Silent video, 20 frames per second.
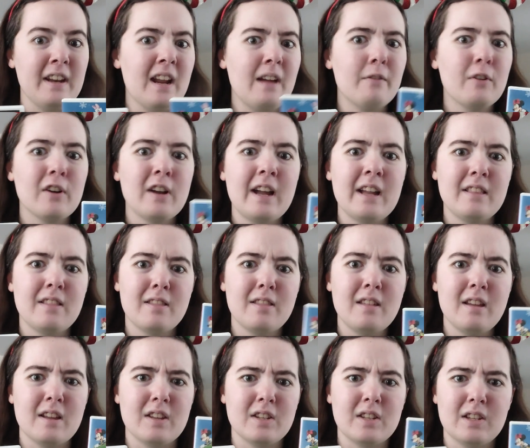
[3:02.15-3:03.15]
I never had
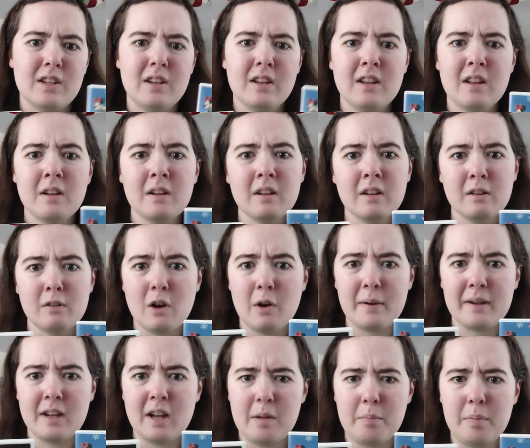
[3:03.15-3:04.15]
this
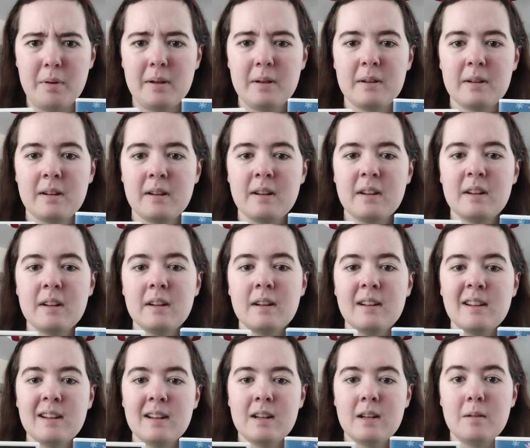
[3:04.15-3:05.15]
growing up.
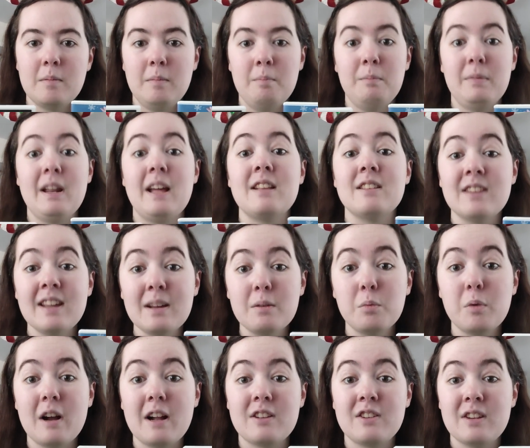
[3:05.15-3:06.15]
But I did
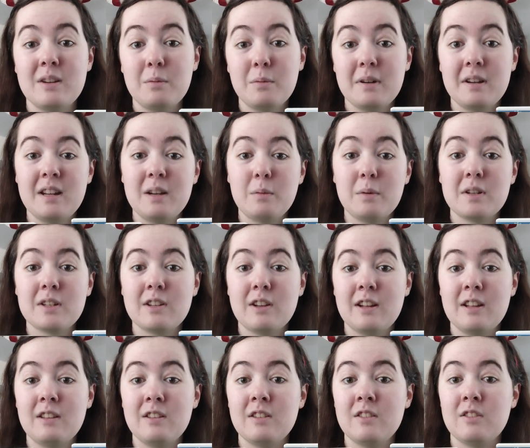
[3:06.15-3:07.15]
watch it when it was
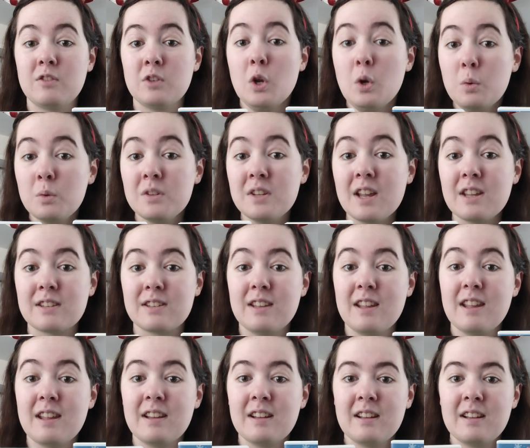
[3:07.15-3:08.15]
on Toon
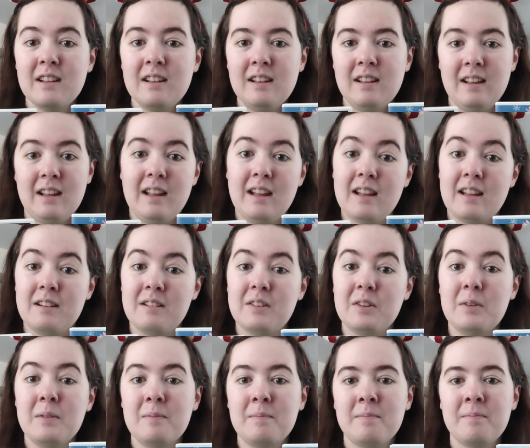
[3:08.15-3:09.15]
Disney and
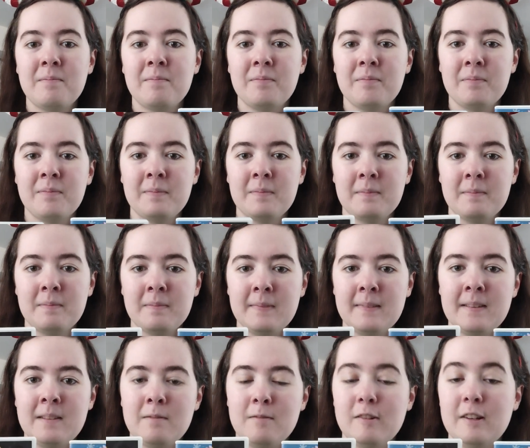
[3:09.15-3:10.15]

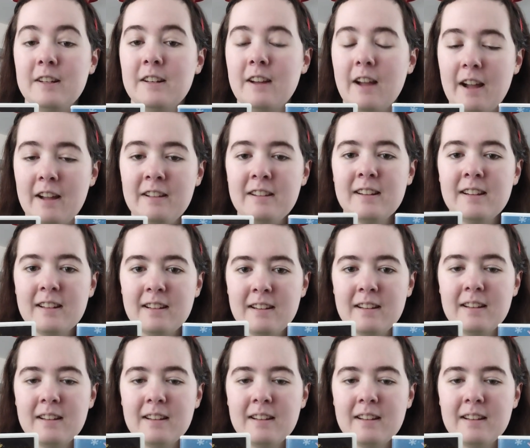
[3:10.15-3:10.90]
whatnot.